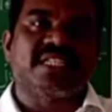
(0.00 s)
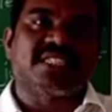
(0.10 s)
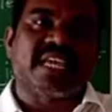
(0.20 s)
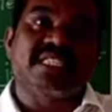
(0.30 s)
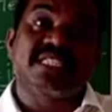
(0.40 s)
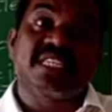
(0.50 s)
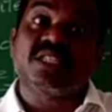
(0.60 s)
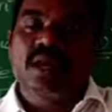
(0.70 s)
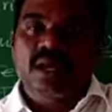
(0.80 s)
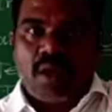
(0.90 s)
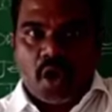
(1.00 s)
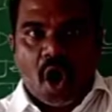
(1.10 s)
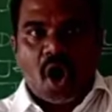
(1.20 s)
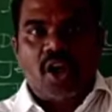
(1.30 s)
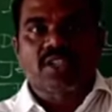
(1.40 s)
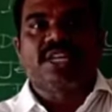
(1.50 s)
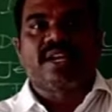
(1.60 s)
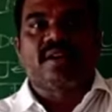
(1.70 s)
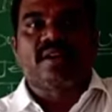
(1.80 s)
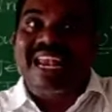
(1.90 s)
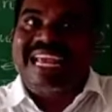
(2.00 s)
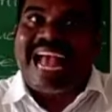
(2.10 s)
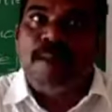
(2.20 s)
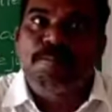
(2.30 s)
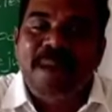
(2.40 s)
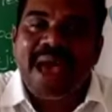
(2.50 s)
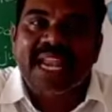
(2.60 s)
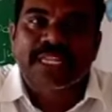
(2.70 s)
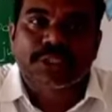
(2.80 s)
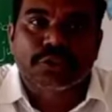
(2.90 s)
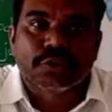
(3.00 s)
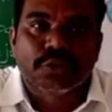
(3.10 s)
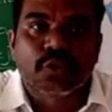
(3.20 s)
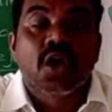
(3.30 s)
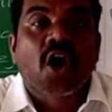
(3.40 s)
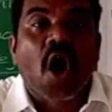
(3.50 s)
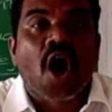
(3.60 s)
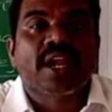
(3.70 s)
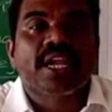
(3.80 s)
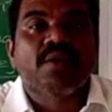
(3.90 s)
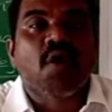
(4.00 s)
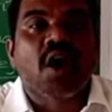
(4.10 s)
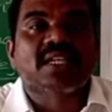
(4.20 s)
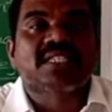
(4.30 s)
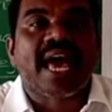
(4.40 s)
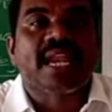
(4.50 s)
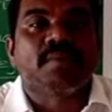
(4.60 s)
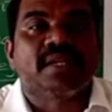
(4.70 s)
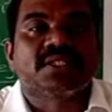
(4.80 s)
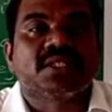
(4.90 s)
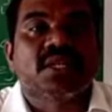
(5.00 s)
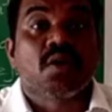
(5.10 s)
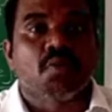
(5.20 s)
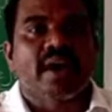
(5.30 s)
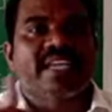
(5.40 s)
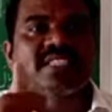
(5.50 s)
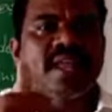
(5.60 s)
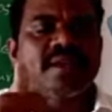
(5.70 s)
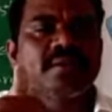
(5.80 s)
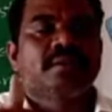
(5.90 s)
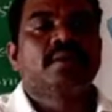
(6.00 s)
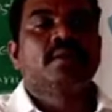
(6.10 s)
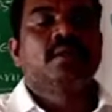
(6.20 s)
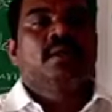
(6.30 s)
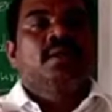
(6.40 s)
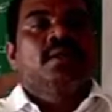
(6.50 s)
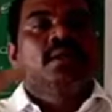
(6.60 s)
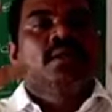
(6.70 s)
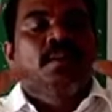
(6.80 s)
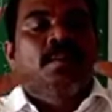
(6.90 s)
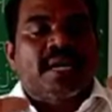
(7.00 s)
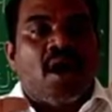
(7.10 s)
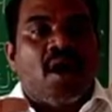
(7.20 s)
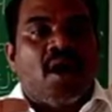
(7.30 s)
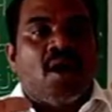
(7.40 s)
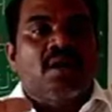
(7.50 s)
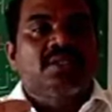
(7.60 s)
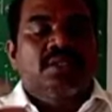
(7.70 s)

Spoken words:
size is larger when compared to carnivorous animals. Why, sir? Because